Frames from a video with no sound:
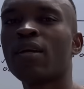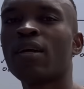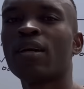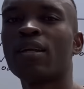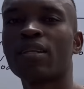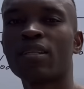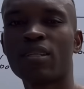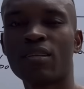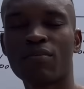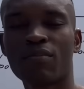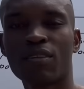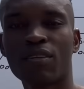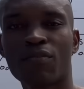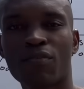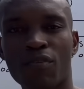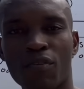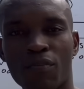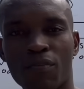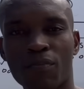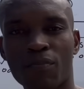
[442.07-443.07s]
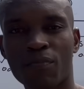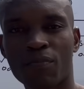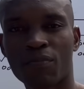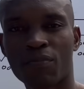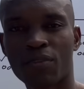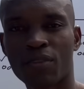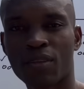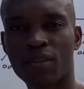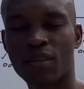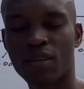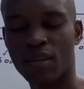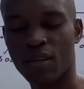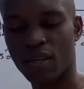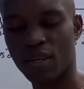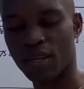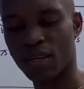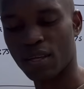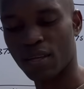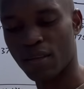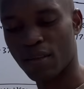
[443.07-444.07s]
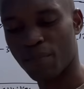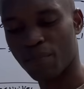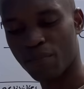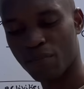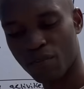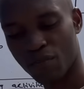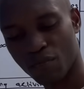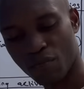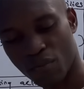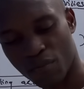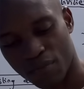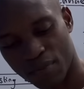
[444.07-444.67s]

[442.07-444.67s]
received it from um, from